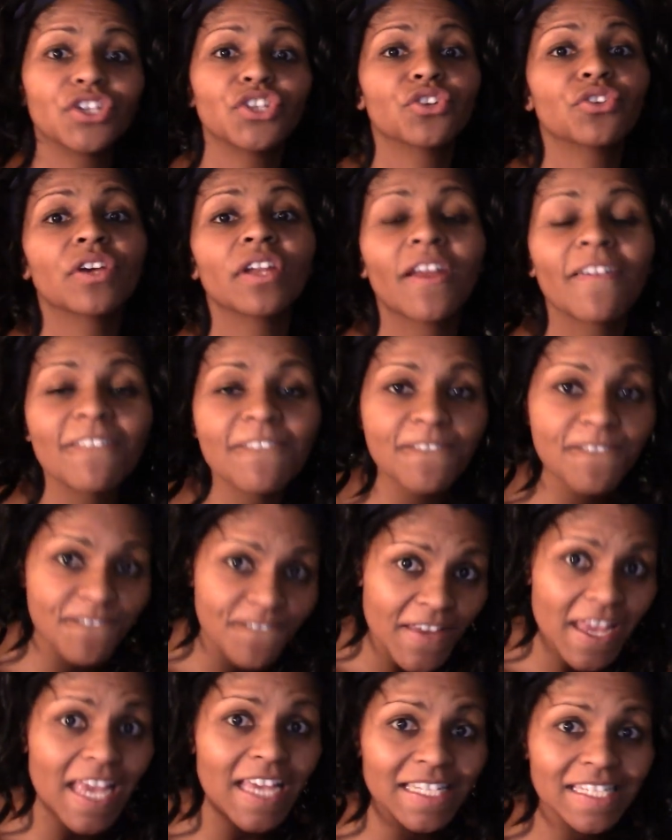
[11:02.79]
You're going to
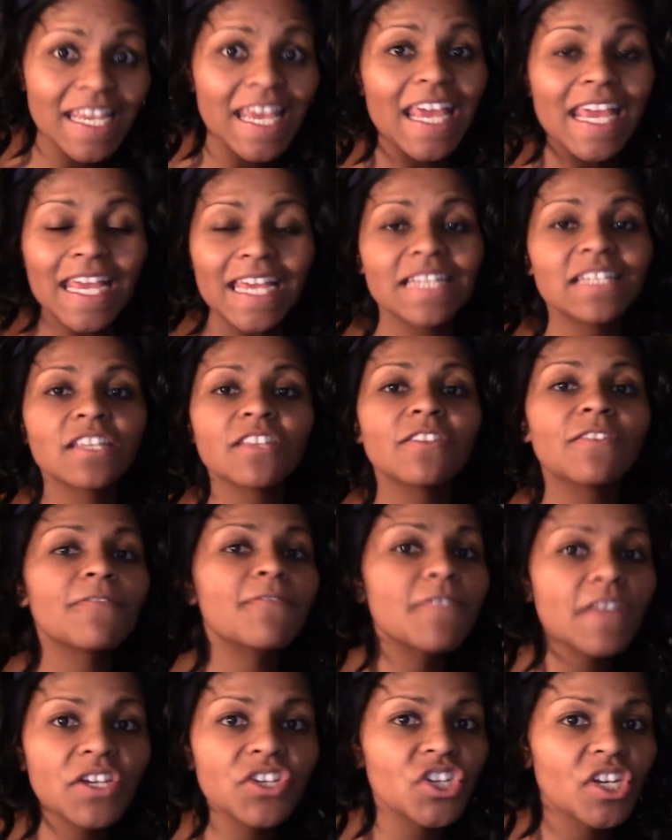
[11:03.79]
fit into the
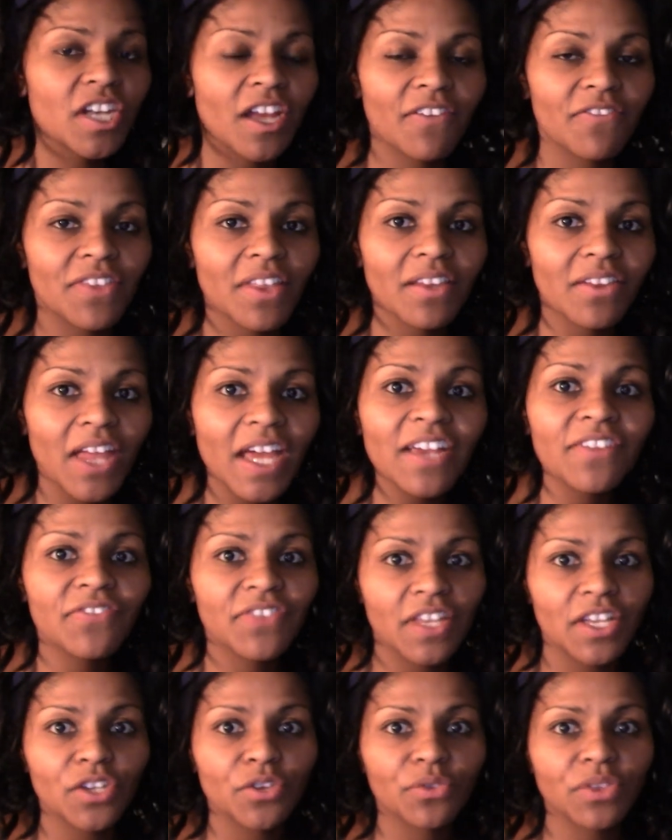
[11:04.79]
vision of the life
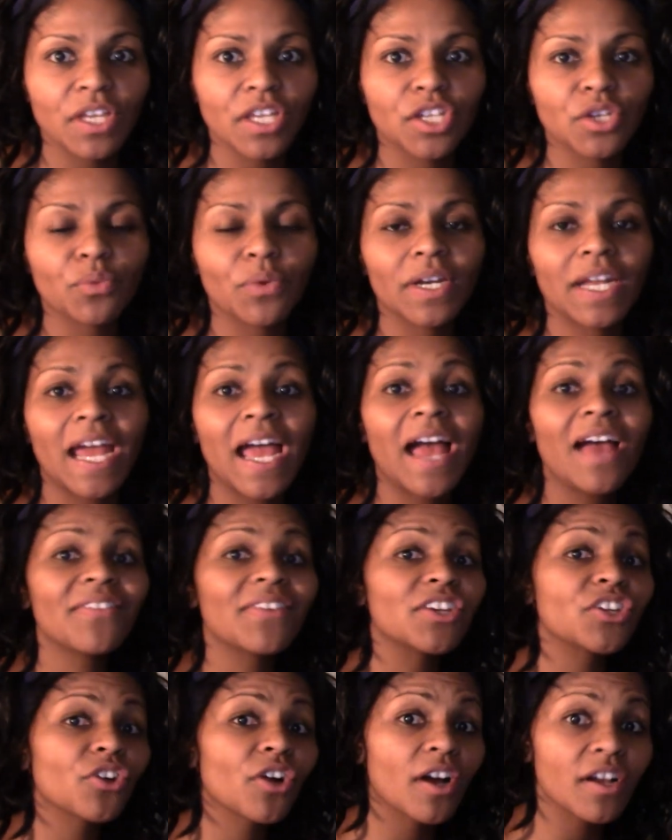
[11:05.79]
that you think you want to have,
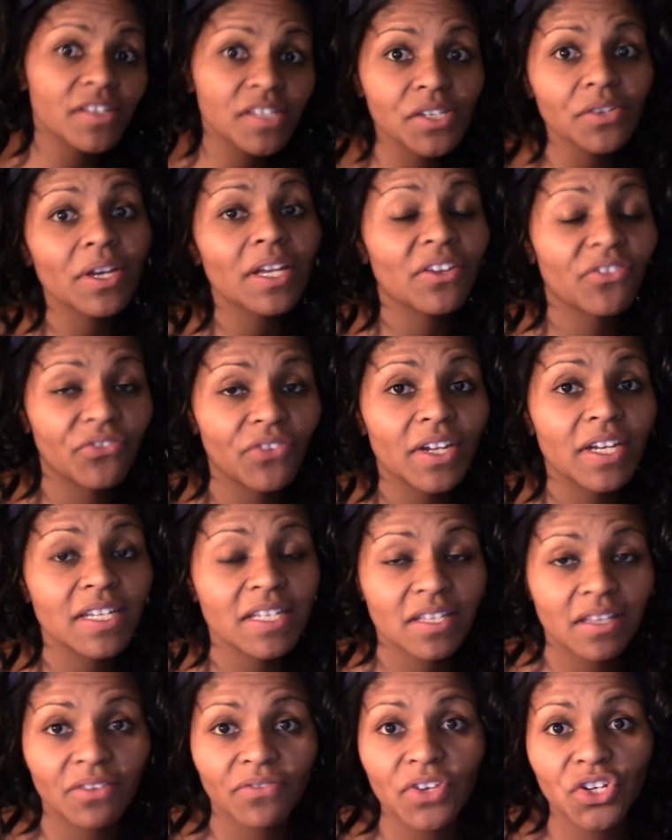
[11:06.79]
and you're also going to fit
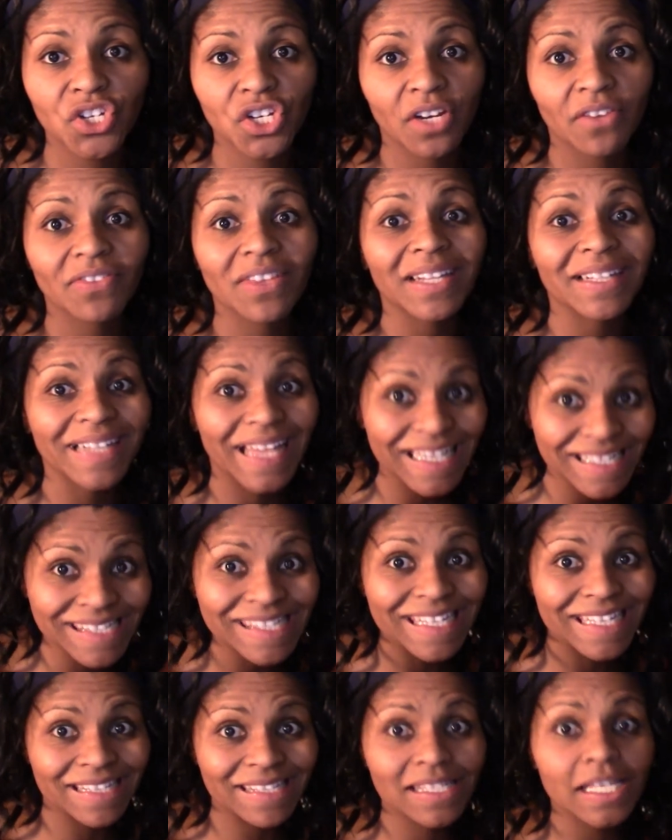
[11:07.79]
into the vision of the
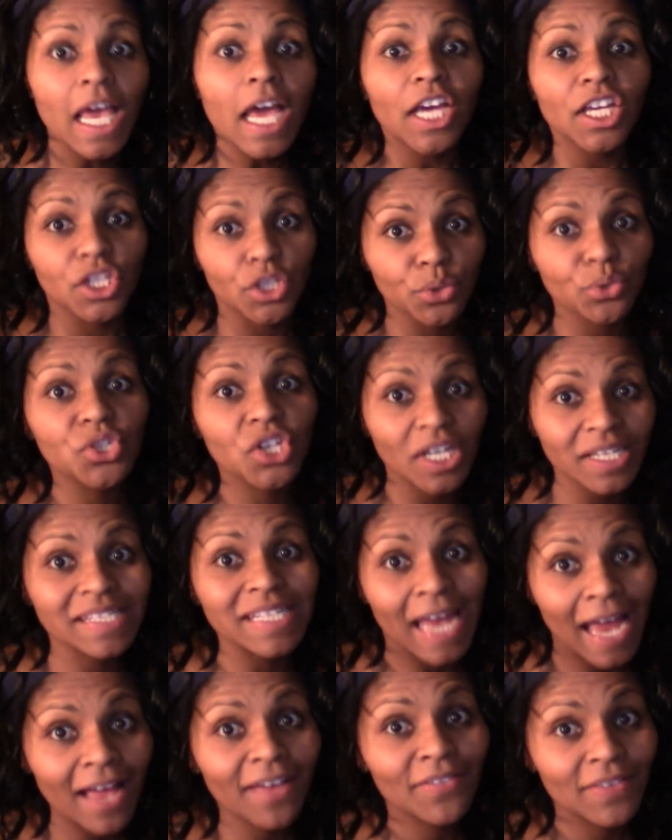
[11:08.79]
lessons you just
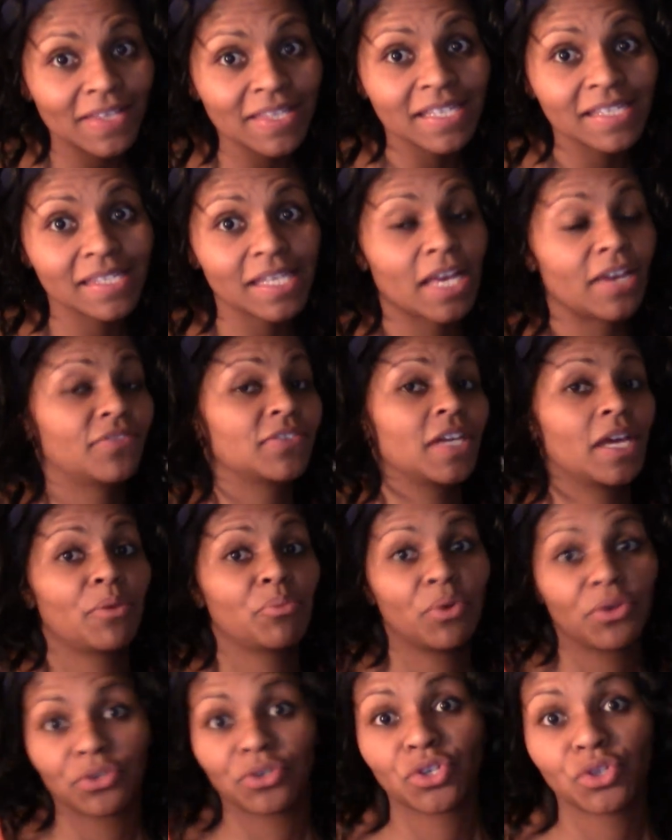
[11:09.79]
have in this lifetime,
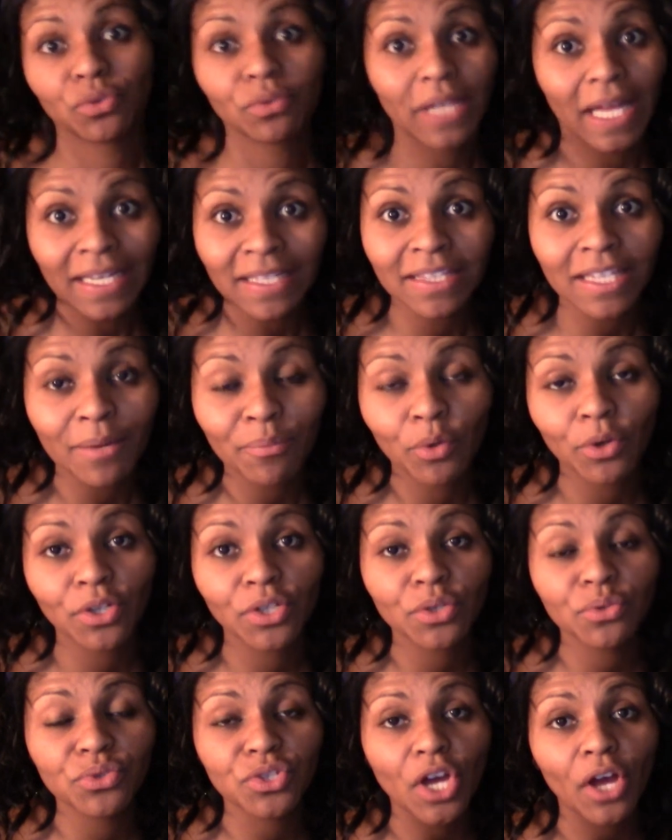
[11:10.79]
whether you like them or
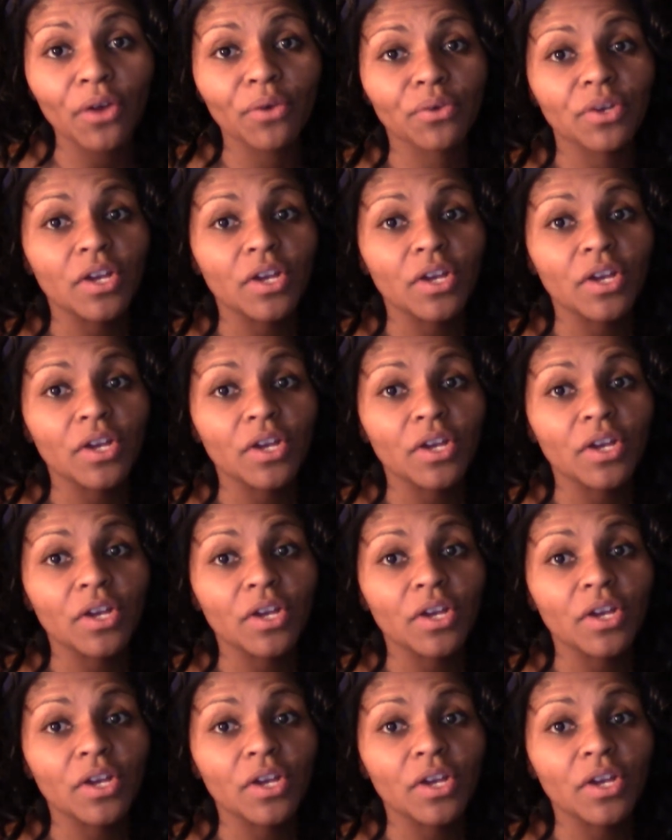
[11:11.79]
you don't,